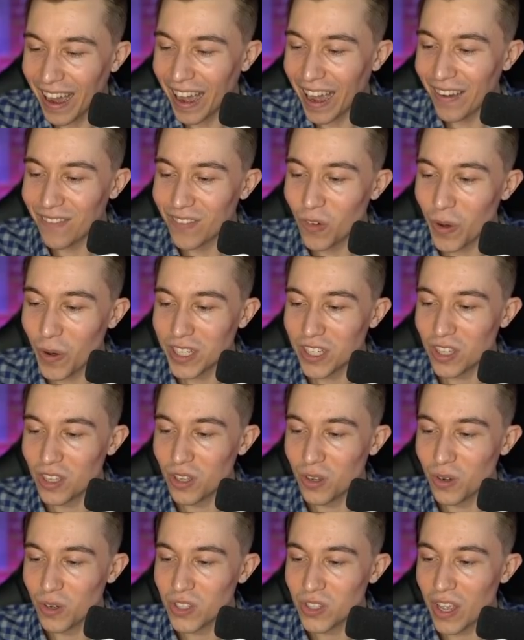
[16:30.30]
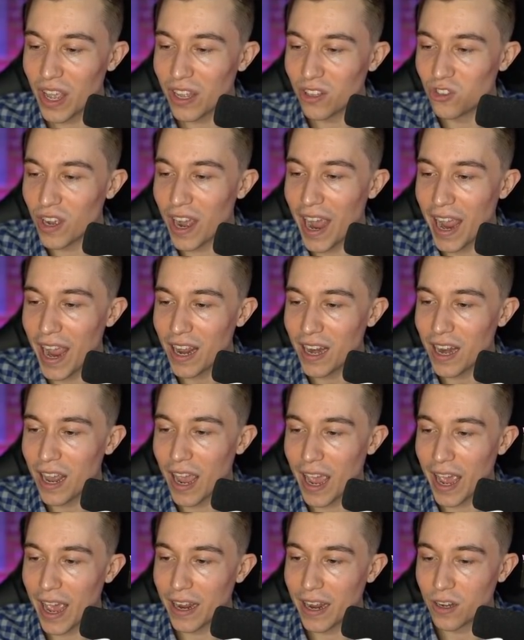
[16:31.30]
I'm going to use a Giant
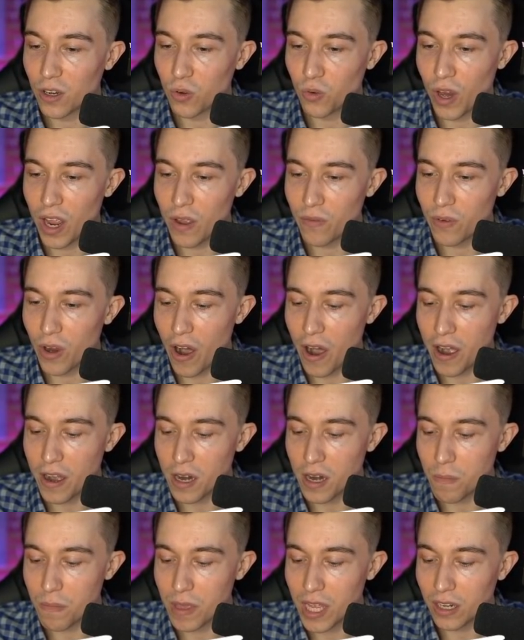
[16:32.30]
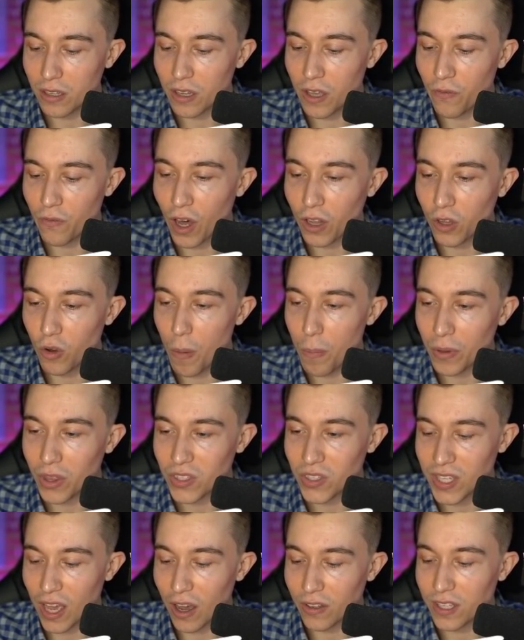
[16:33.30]
and a Graveyard and immediately follow up with
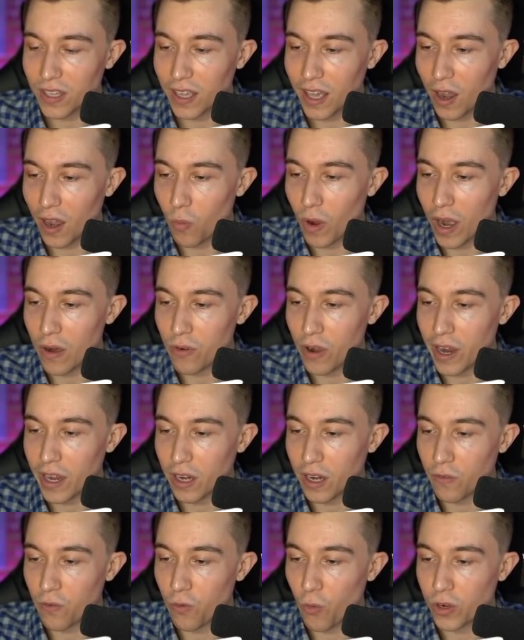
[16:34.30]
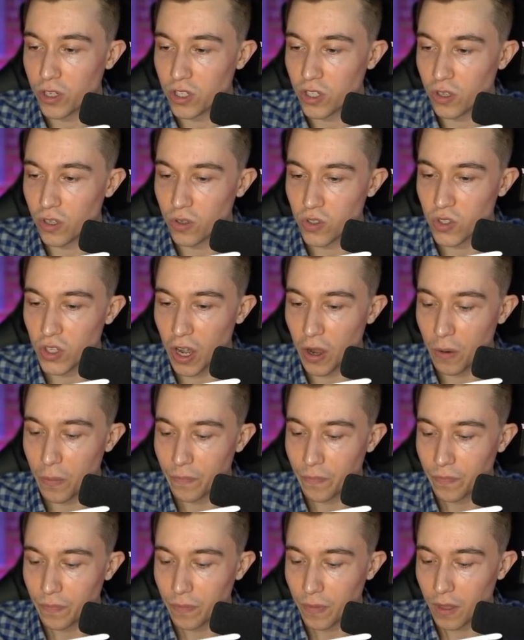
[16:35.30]
the Skeleton King whenever I can afford to. So,
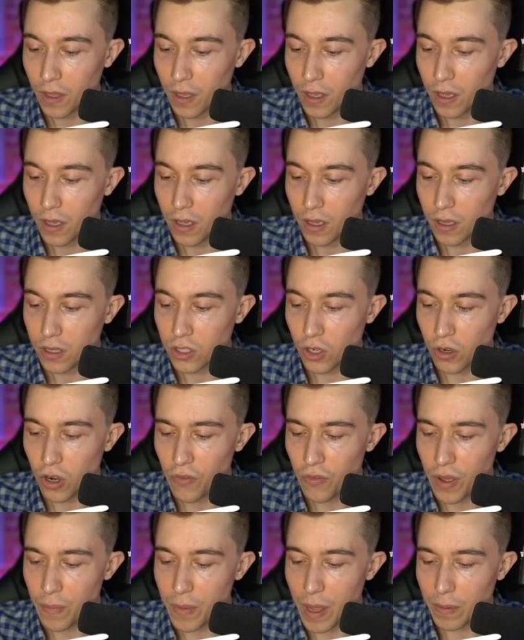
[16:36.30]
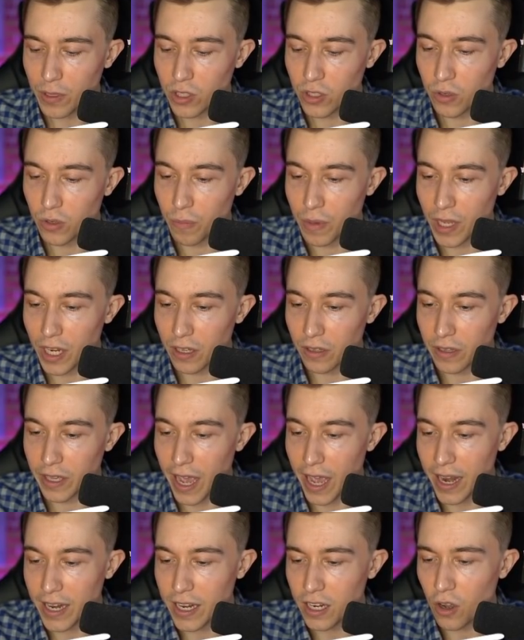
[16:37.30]
I don't know if I'm able to
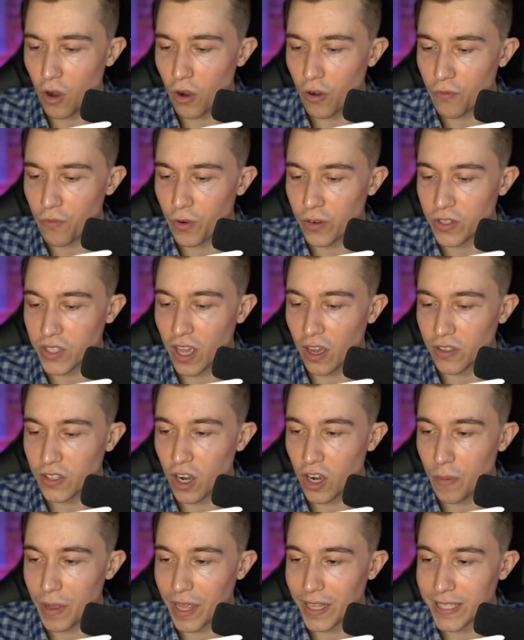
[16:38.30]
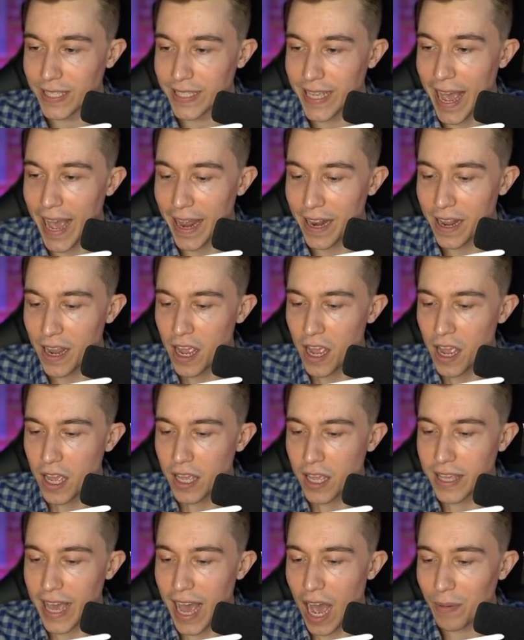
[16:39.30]
immediately. I need to go in for a Skeleton Army instead.
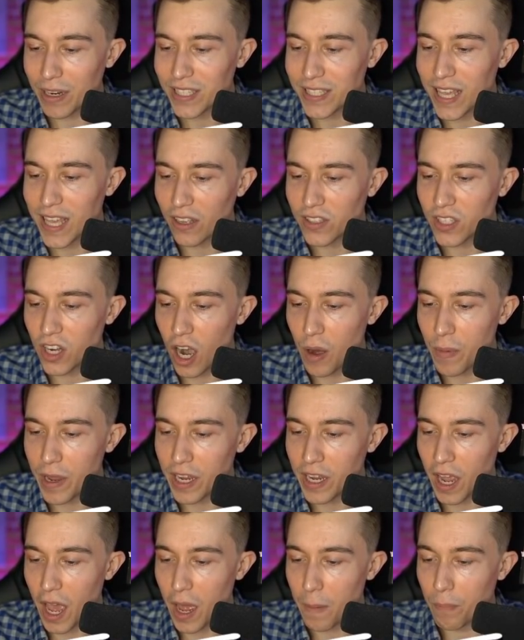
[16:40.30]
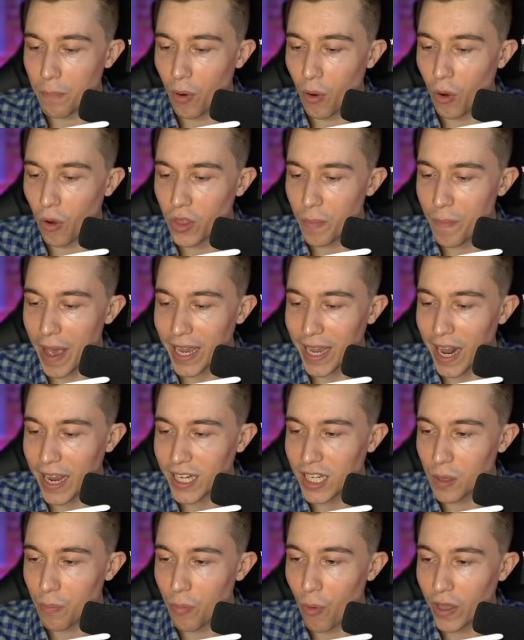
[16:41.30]
Yeah, I'm going to Skeleton Army and pull the Mega
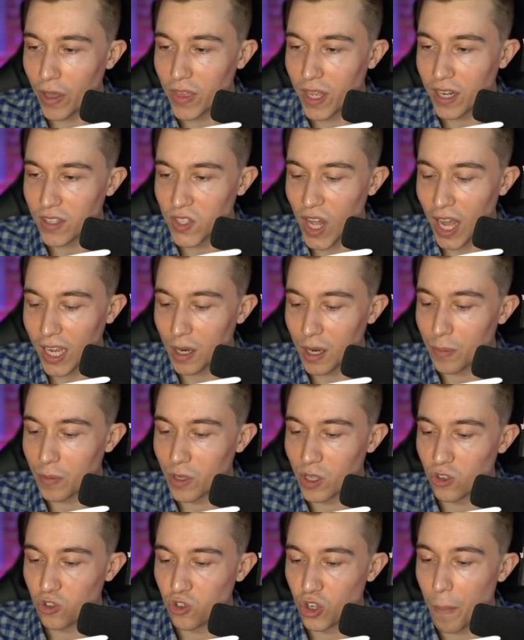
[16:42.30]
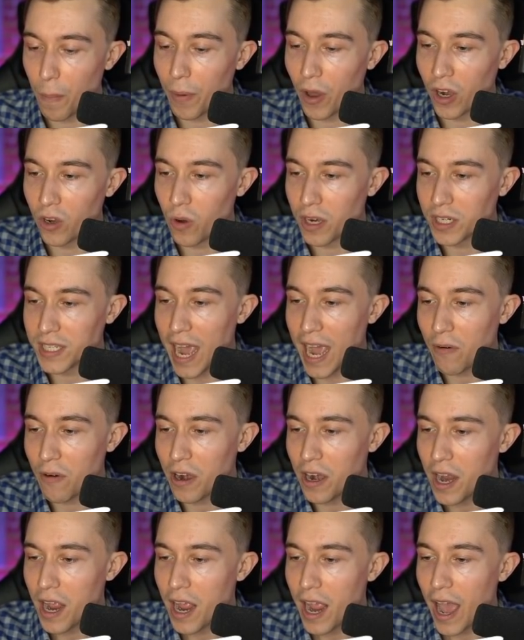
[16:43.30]
Knight to the point that it's not going to be able to jump onto our
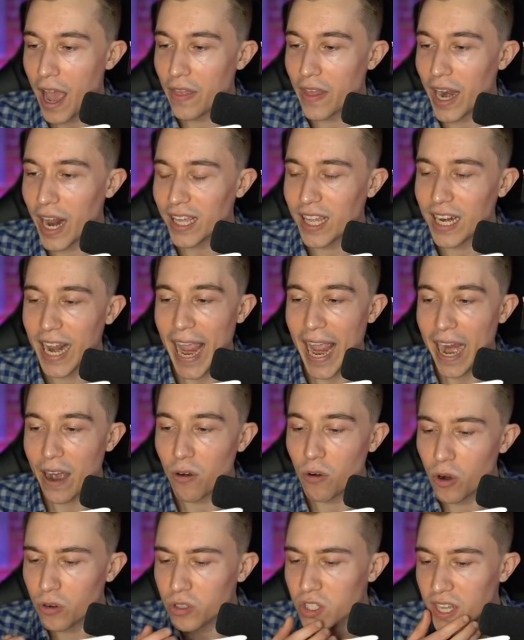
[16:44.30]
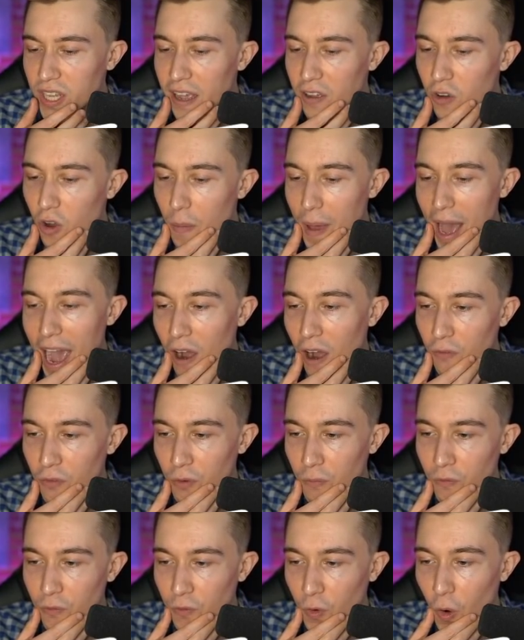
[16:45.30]
tower. And then I can arrow cycle him out
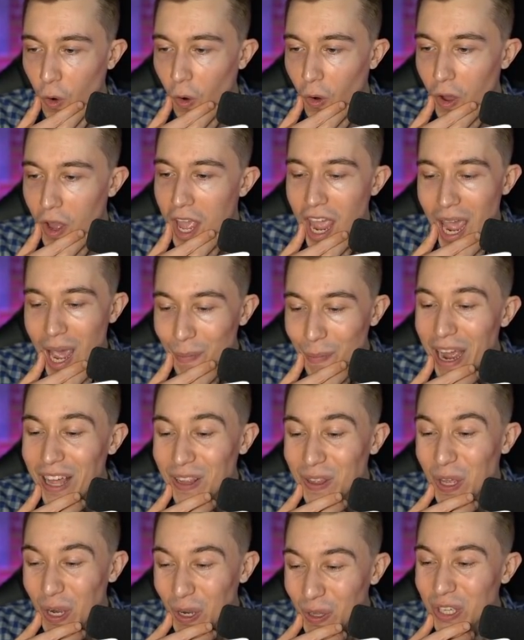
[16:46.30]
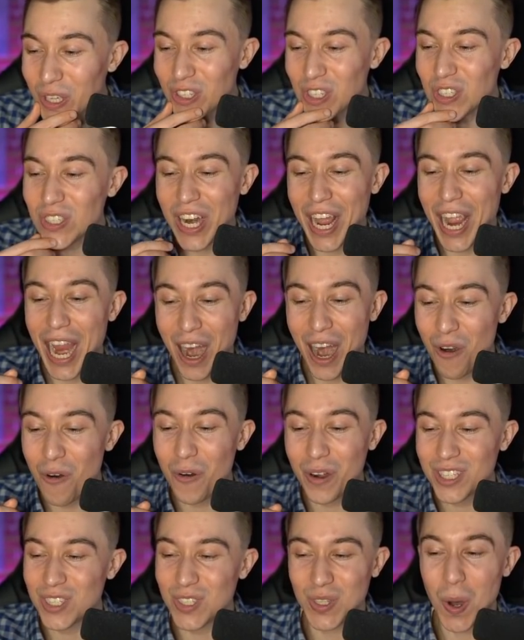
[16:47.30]
from full. Am I literally just going to
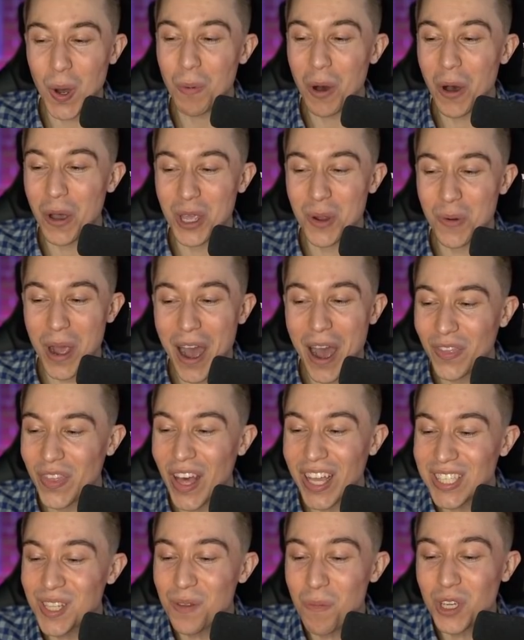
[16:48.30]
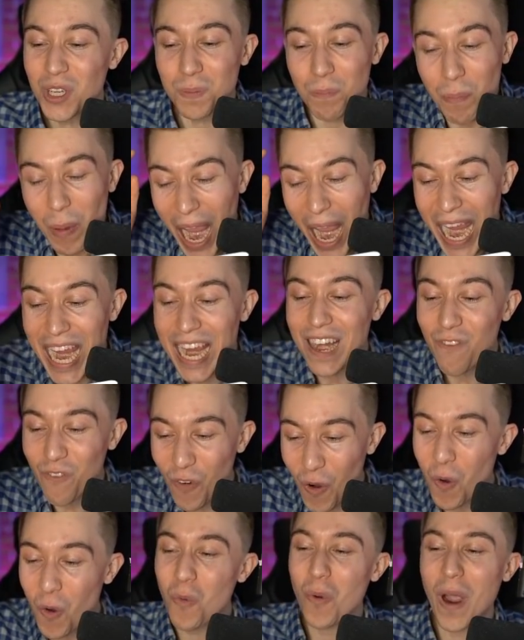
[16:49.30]
arrow and snowball you out? That's the most
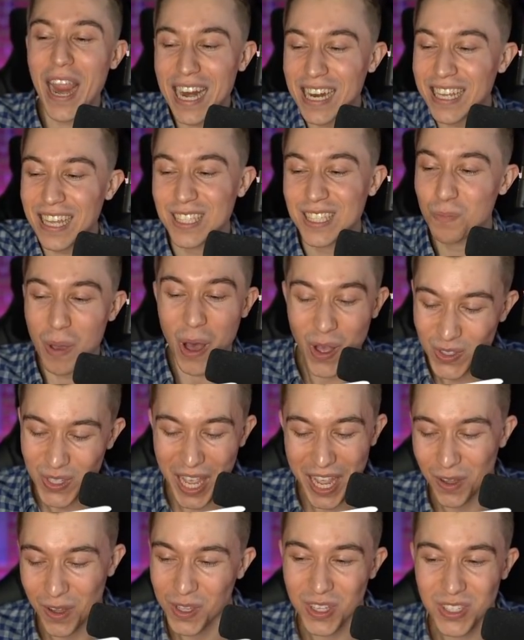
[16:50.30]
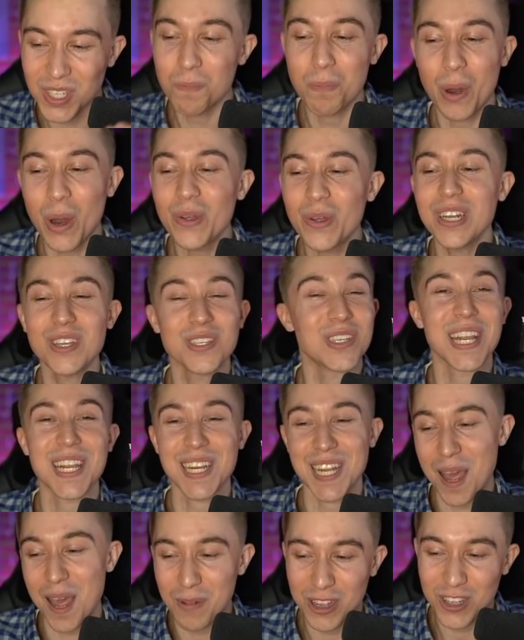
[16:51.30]
painful way to get spell cycle, because it barely does any
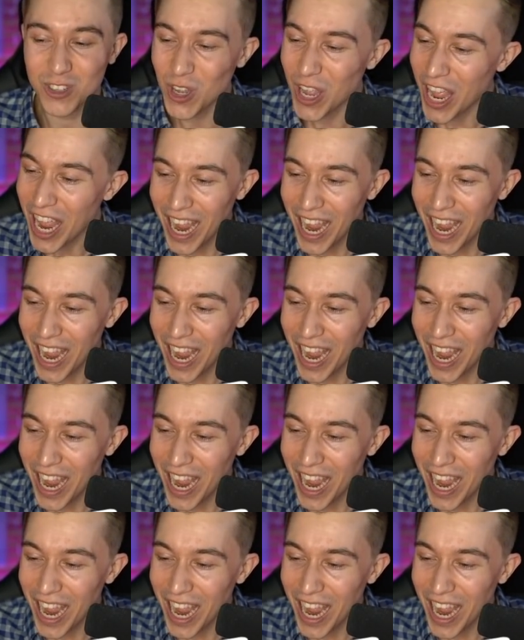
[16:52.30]
damage.